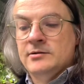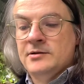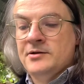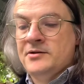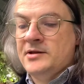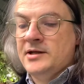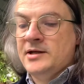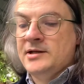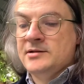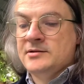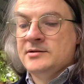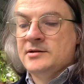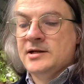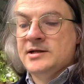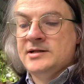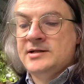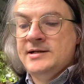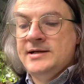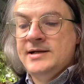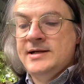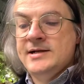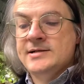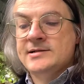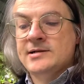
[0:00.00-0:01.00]
30
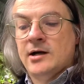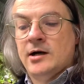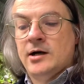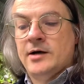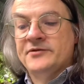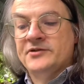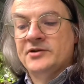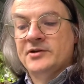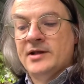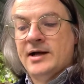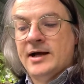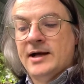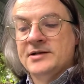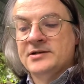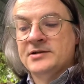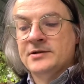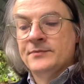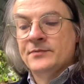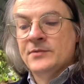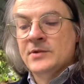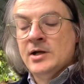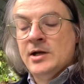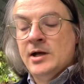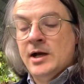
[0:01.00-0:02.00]
years after that,
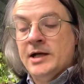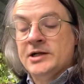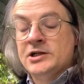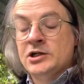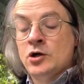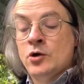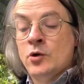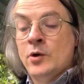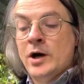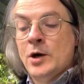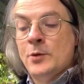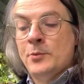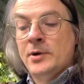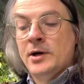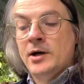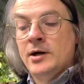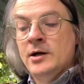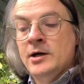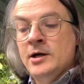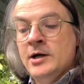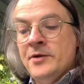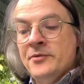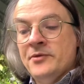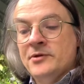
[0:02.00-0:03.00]
Atahualpa,
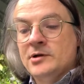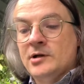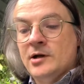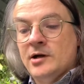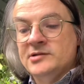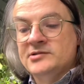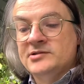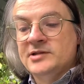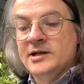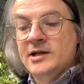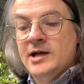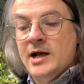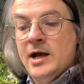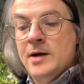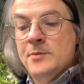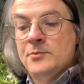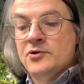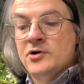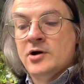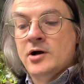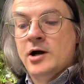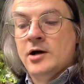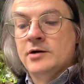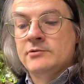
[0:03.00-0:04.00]
the last Inca
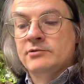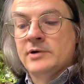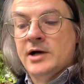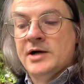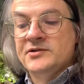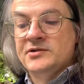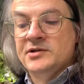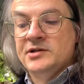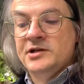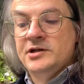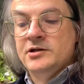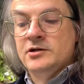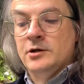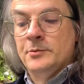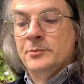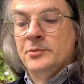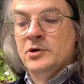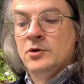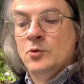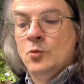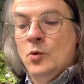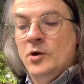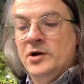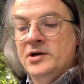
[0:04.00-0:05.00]
emperor, arrives in Europe.
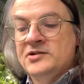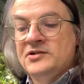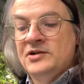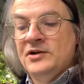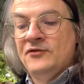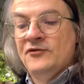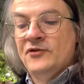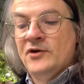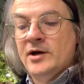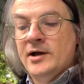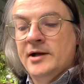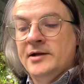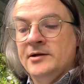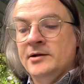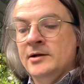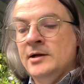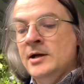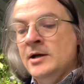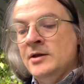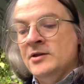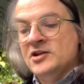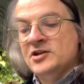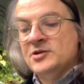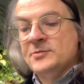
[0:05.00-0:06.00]
What does he find?
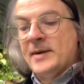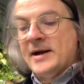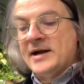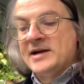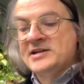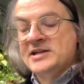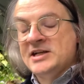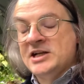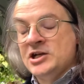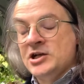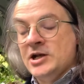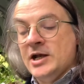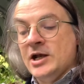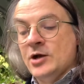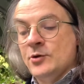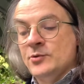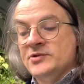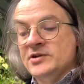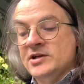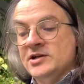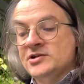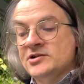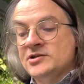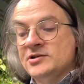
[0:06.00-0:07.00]
The Spanish
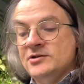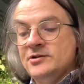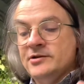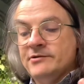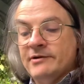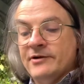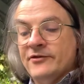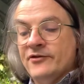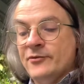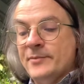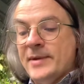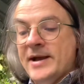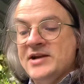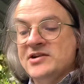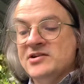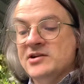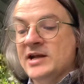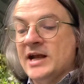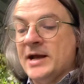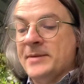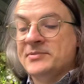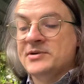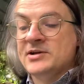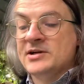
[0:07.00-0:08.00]
Inquisition, the Reformation,
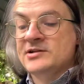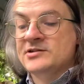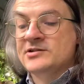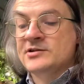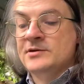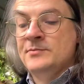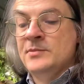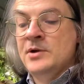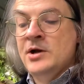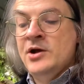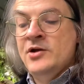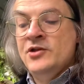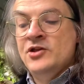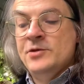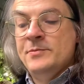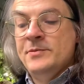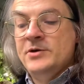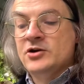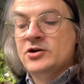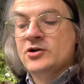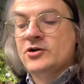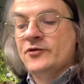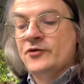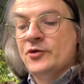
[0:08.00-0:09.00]
capitalism, the
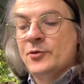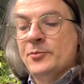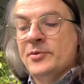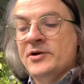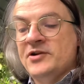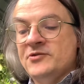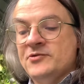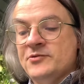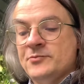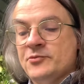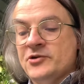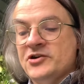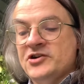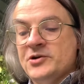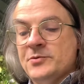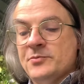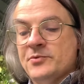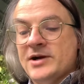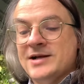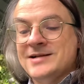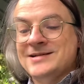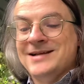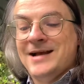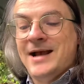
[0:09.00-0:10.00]
miracle of the printing
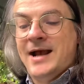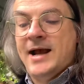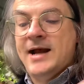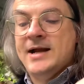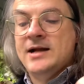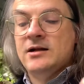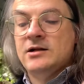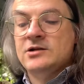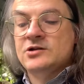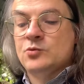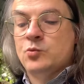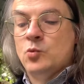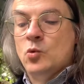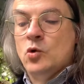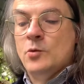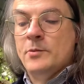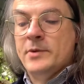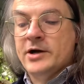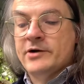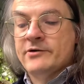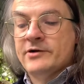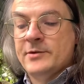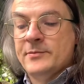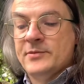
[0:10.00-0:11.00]
press, endless
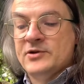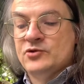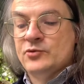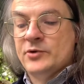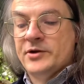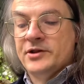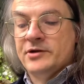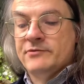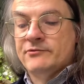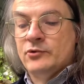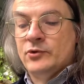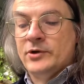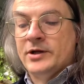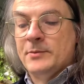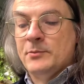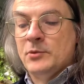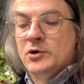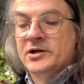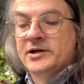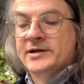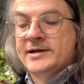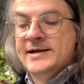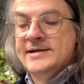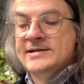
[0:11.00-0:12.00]
warmongering between the ruling
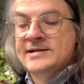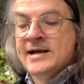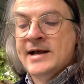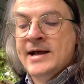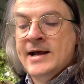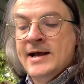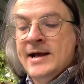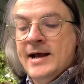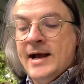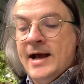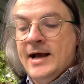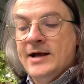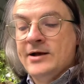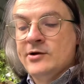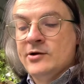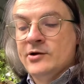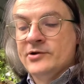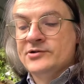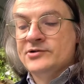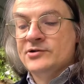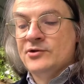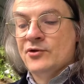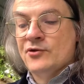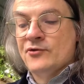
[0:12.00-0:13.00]
monarchies, and
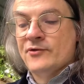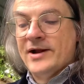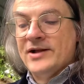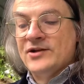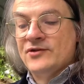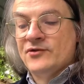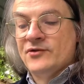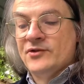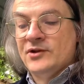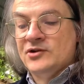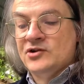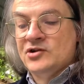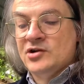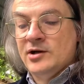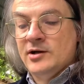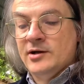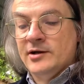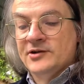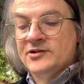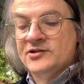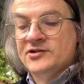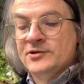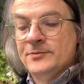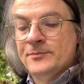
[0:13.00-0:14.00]
constant threats from the
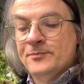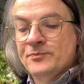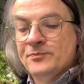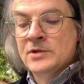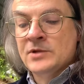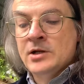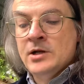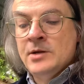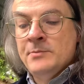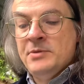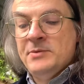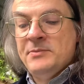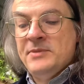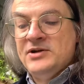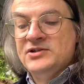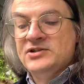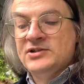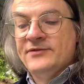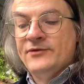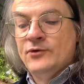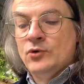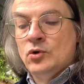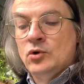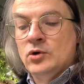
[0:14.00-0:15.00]
Turks. But most
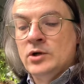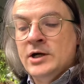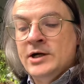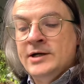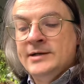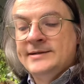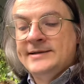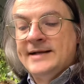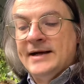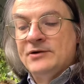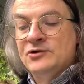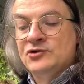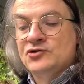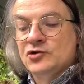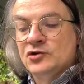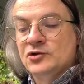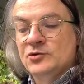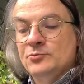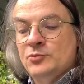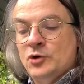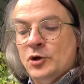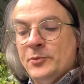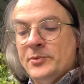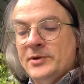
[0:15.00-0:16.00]
of all, downtrodden
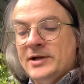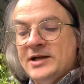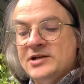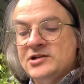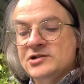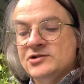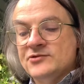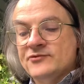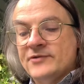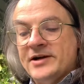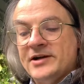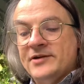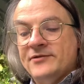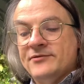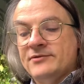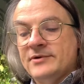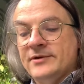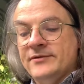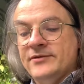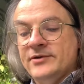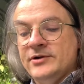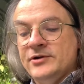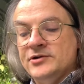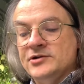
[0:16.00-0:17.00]
populations ready for
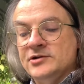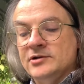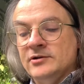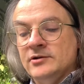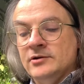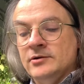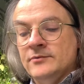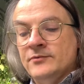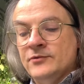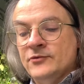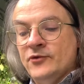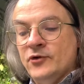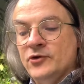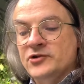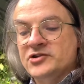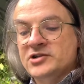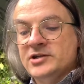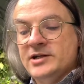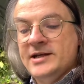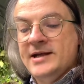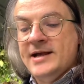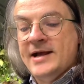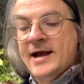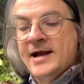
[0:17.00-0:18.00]
revolution.
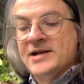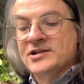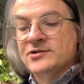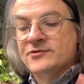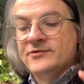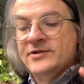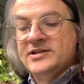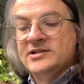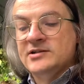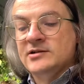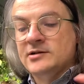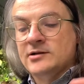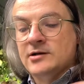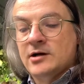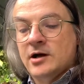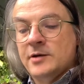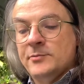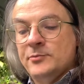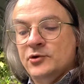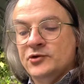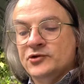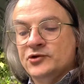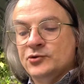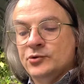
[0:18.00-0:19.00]
Fortunately, he has a recent
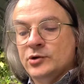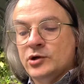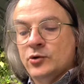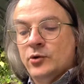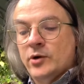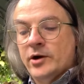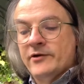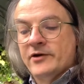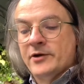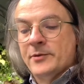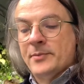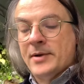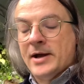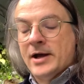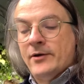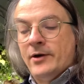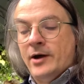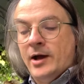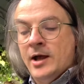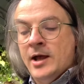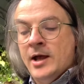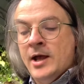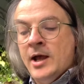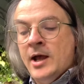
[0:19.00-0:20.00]
guidebook to acquiring
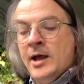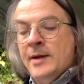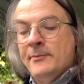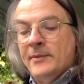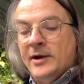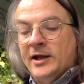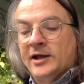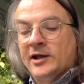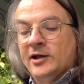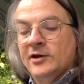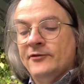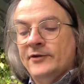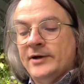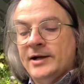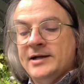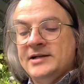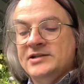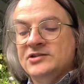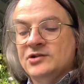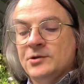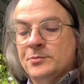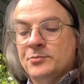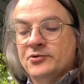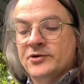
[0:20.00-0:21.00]
power,
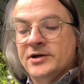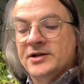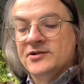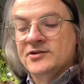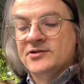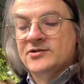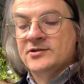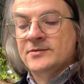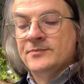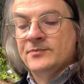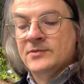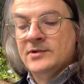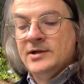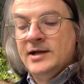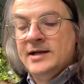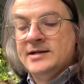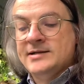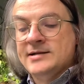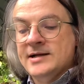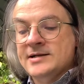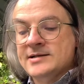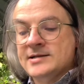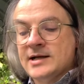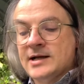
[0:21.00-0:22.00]
Machiavelli's The Prince. It
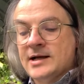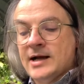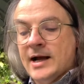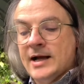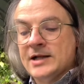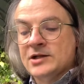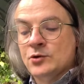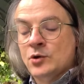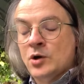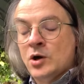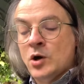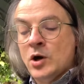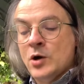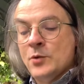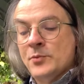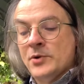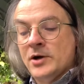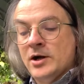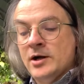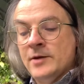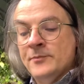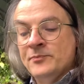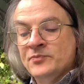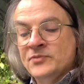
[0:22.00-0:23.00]
turns out
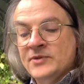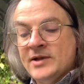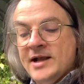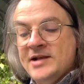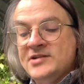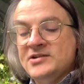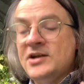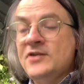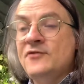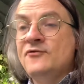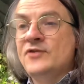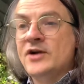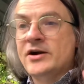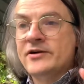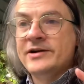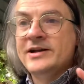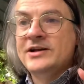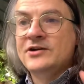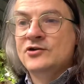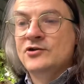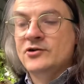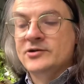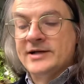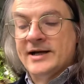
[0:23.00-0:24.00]
Atahualpa is very
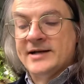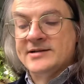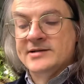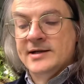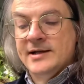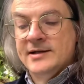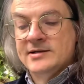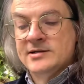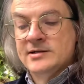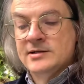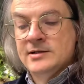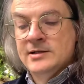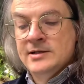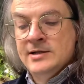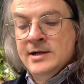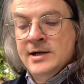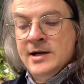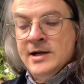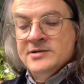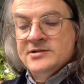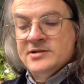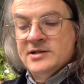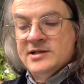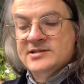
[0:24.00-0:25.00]
good at it.
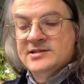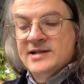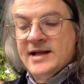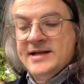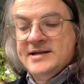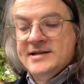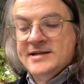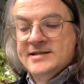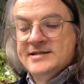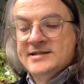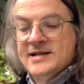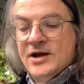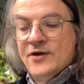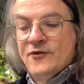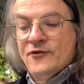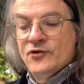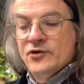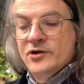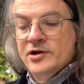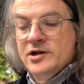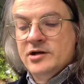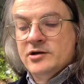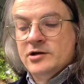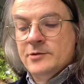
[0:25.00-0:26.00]
So the stage is set for
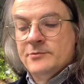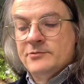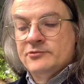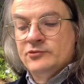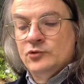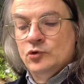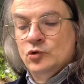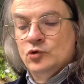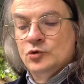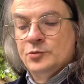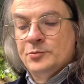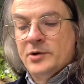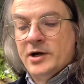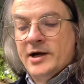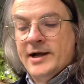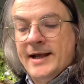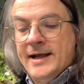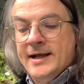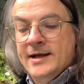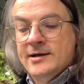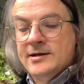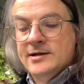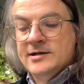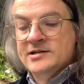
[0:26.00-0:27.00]
a Europe ruled by
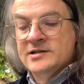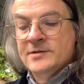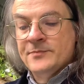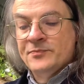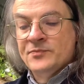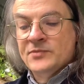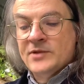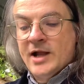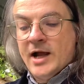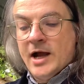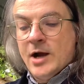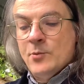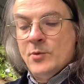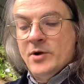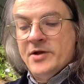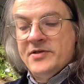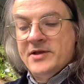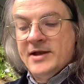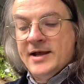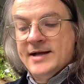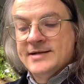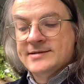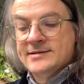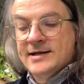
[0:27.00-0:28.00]
Incas, and when
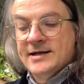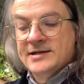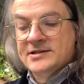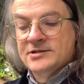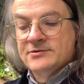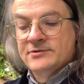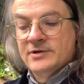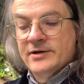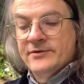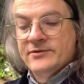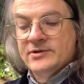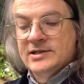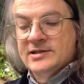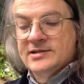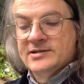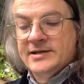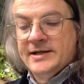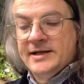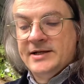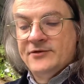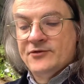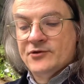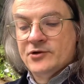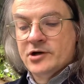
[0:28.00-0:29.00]
the Aztecs arrive on the
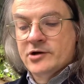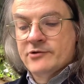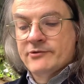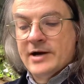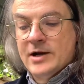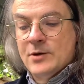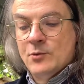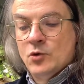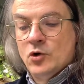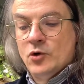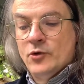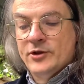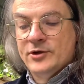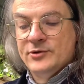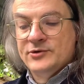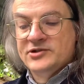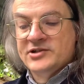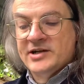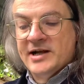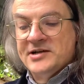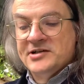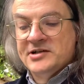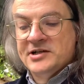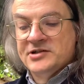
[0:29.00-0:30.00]
scene for a great war that will
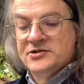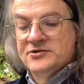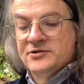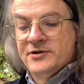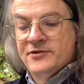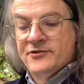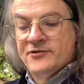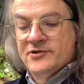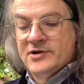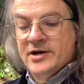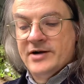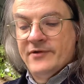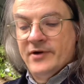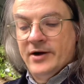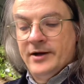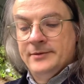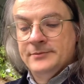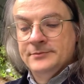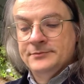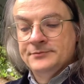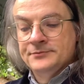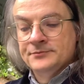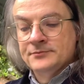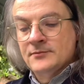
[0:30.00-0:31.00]
change history forever.
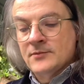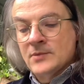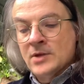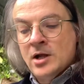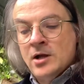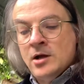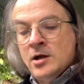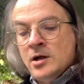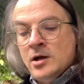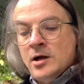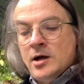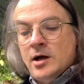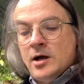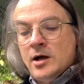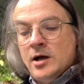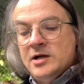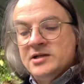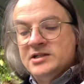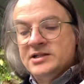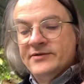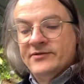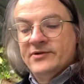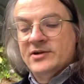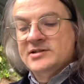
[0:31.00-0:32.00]

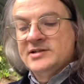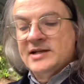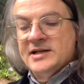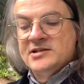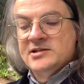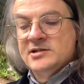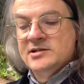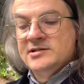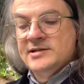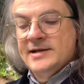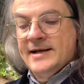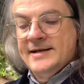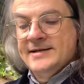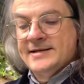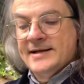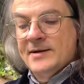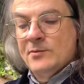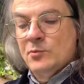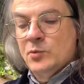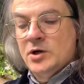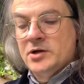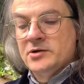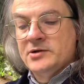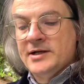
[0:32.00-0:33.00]
Civilizations is a
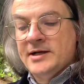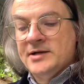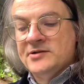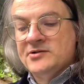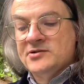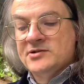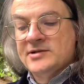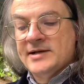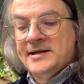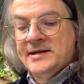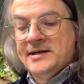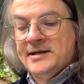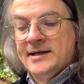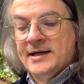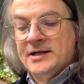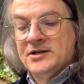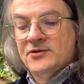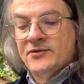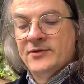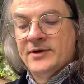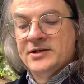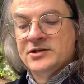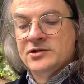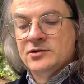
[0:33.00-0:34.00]
wildly entertaining
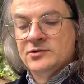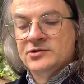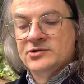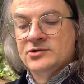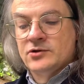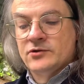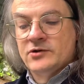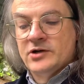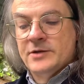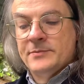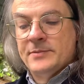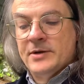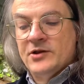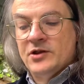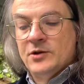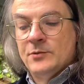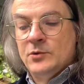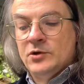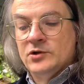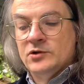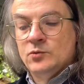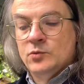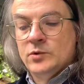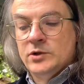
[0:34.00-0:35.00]
counterfactual story about the
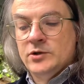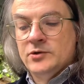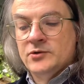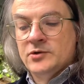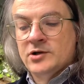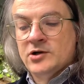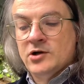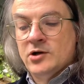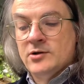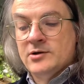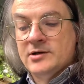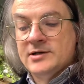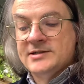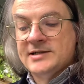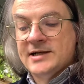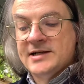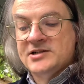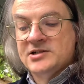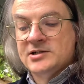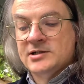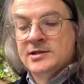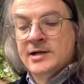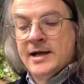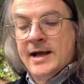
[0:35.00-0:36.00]
modern world,
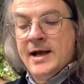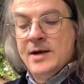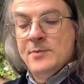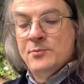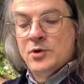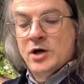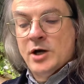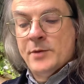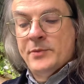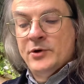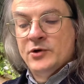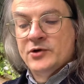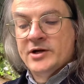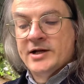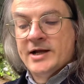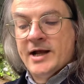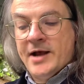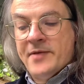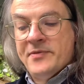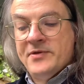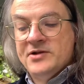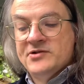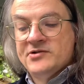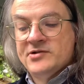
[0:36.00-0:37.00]
colonization, empire building,
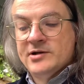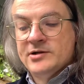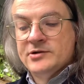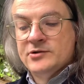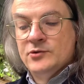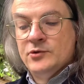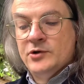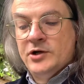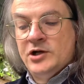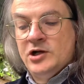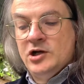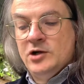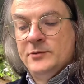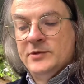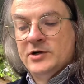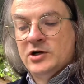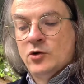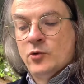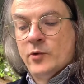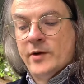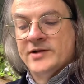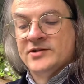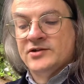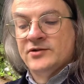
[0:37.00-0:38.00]
and the internal human
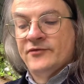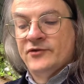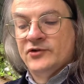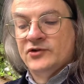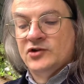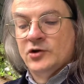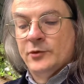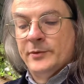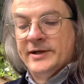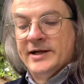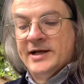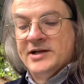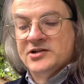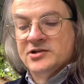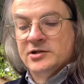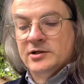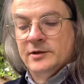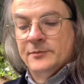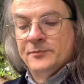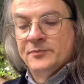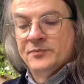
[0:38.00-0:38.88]
quest for domination.